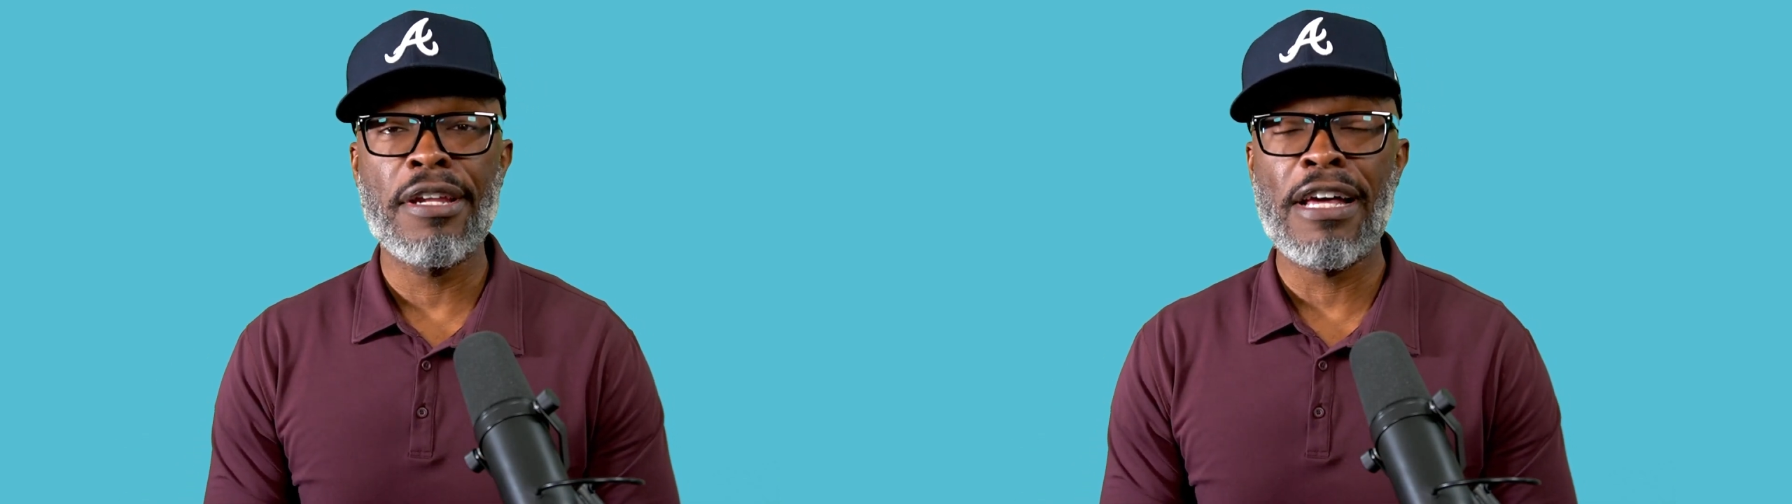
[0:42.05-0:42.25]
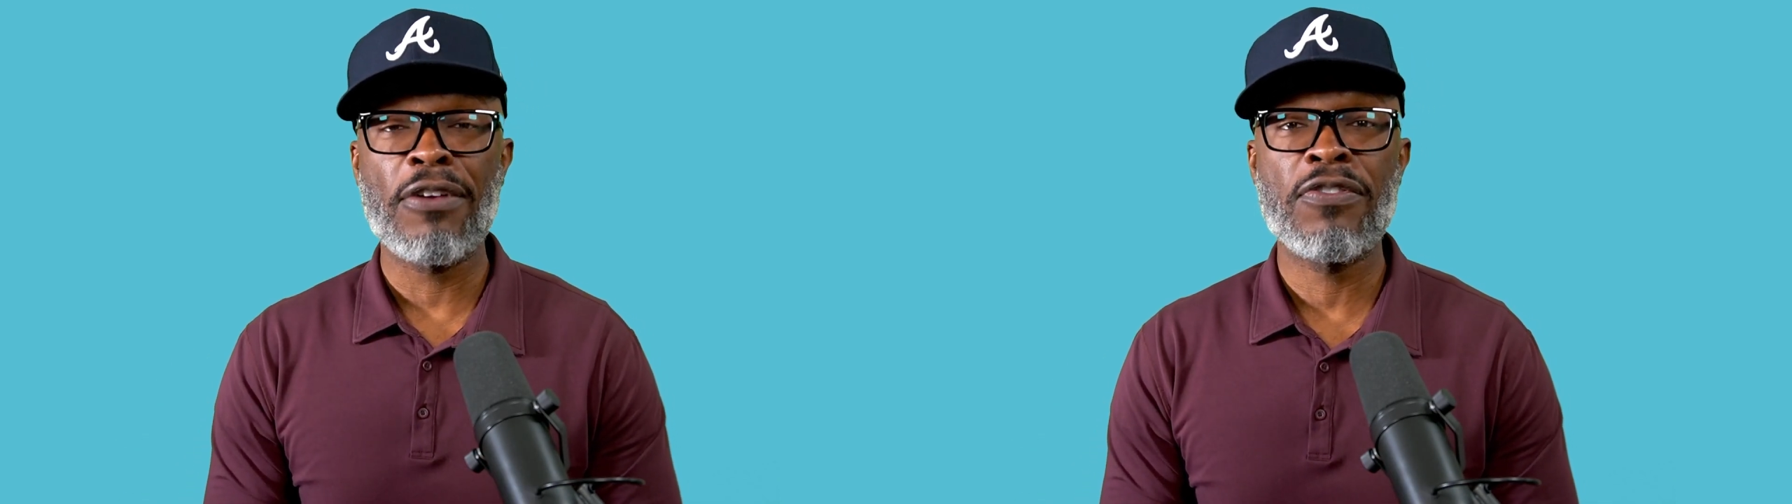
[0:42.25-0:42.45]

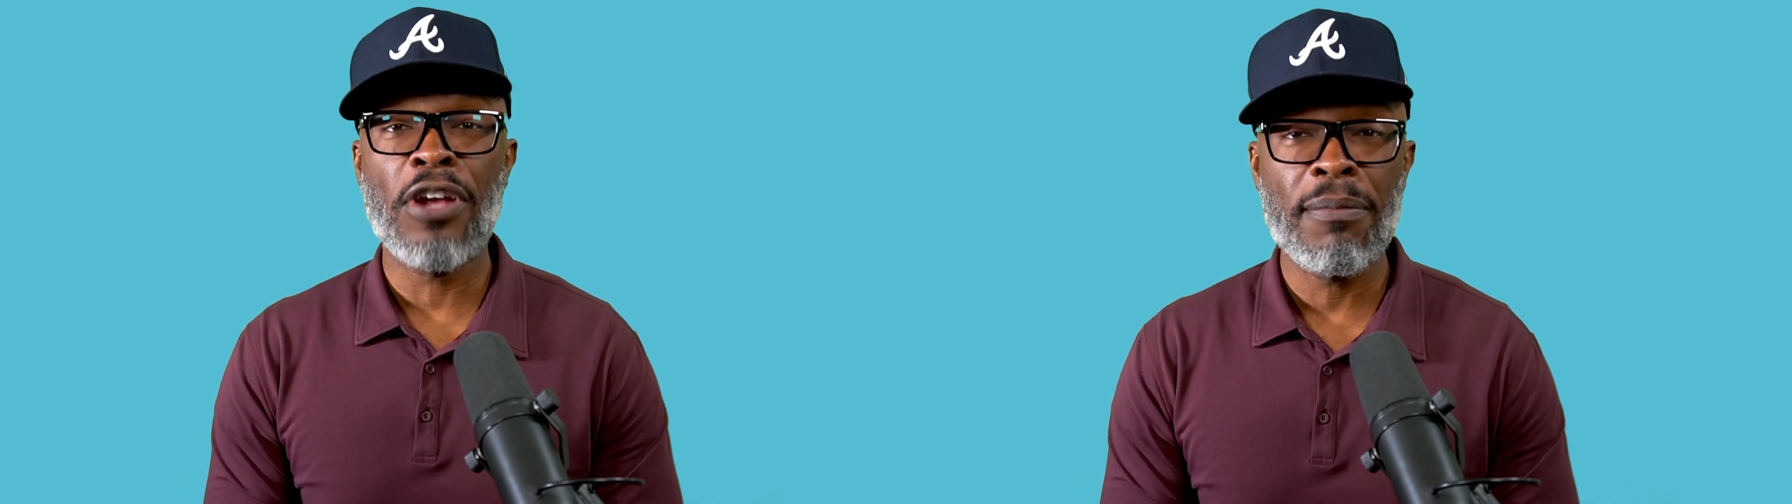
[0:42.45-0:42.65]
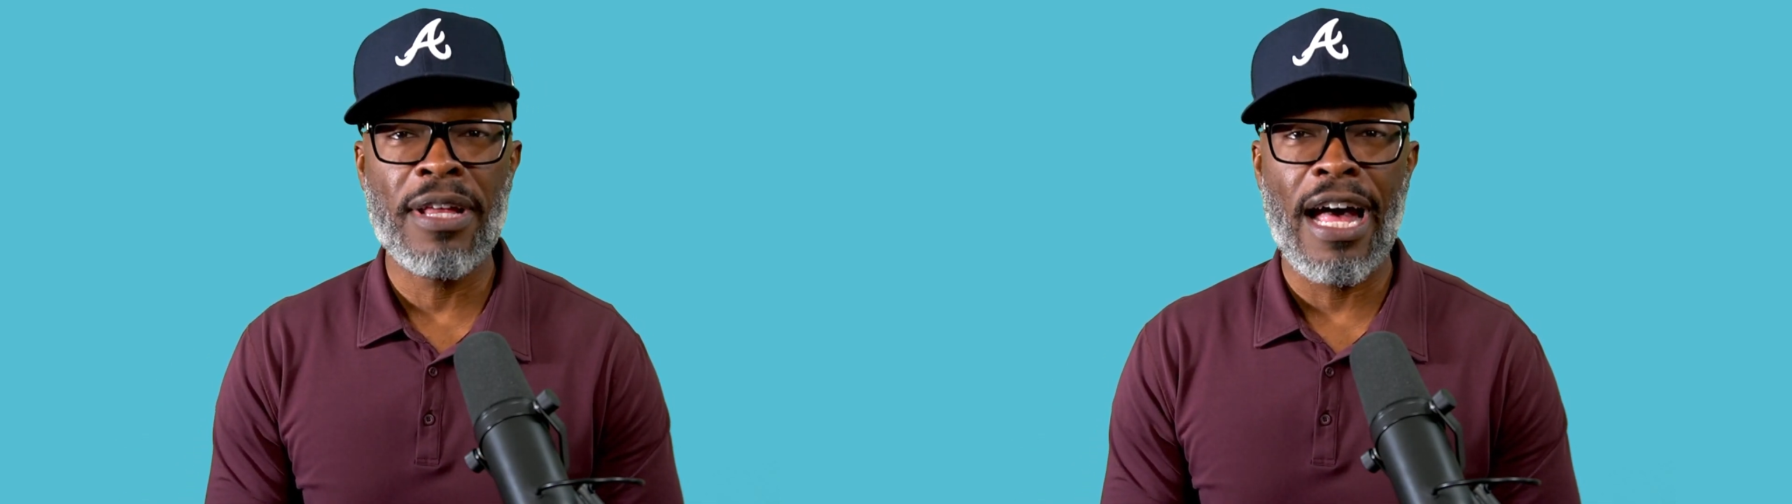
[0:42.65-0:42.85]
Now,
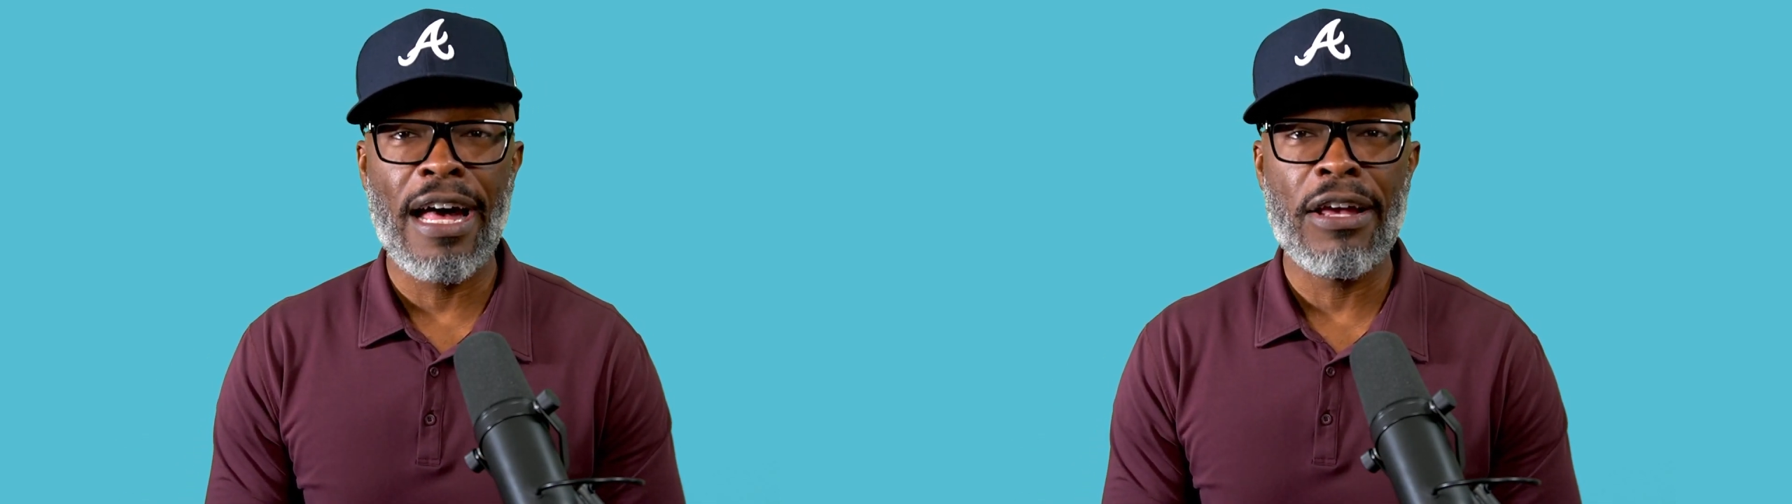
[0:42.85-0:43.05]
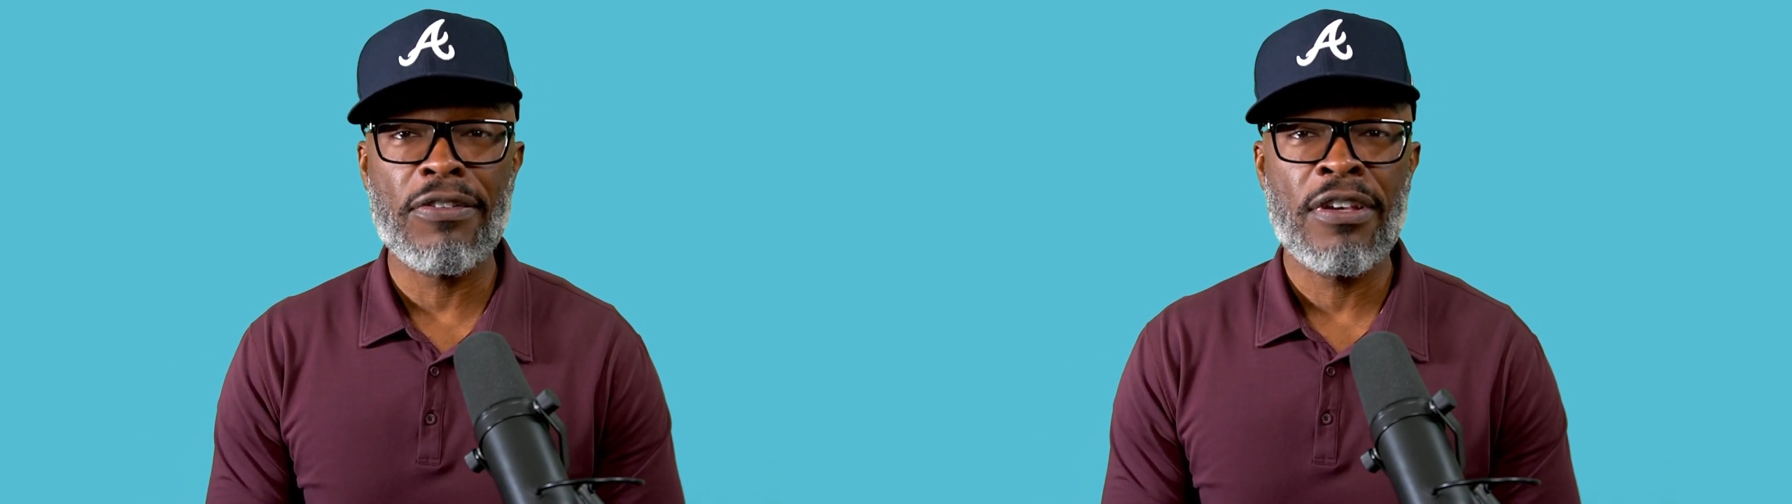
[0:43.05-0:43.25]
some
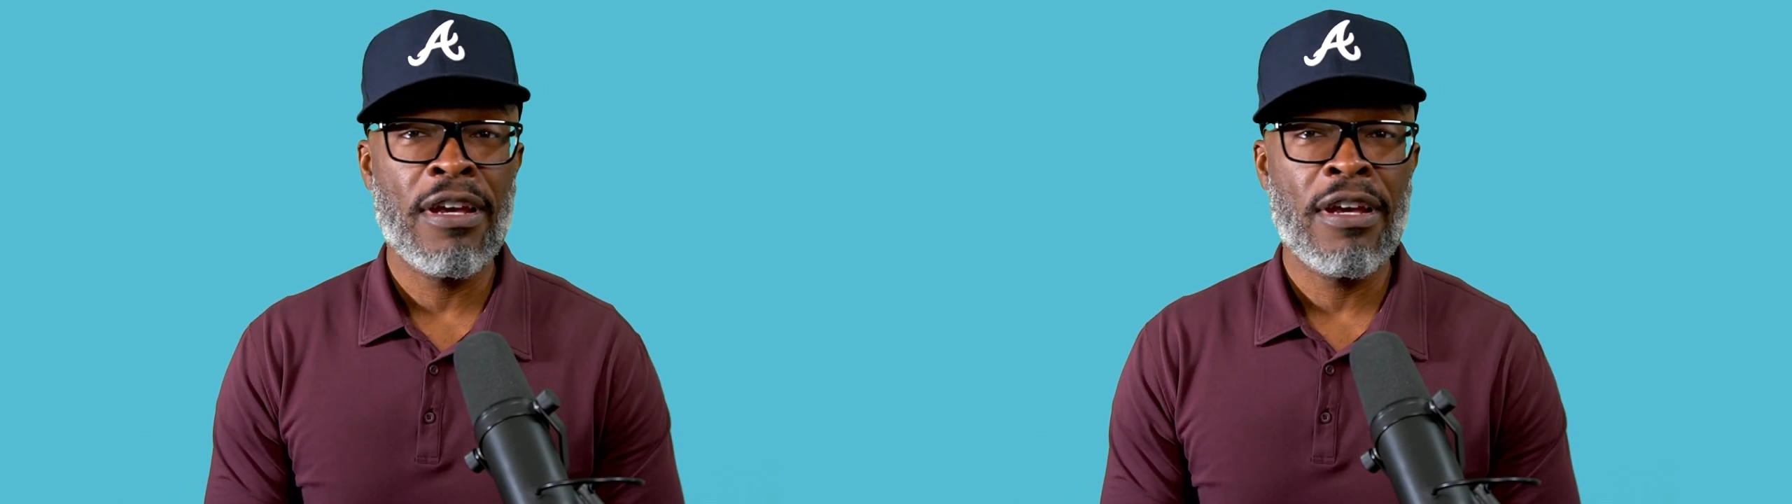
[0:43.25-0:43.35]
guys,